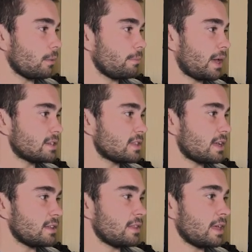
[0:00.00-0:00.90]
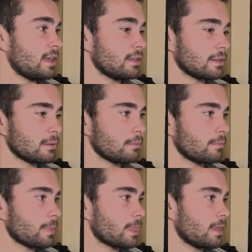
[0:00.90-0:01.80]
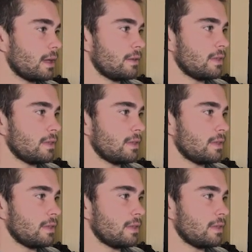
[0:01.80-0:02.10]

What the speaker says: Paste that in there, and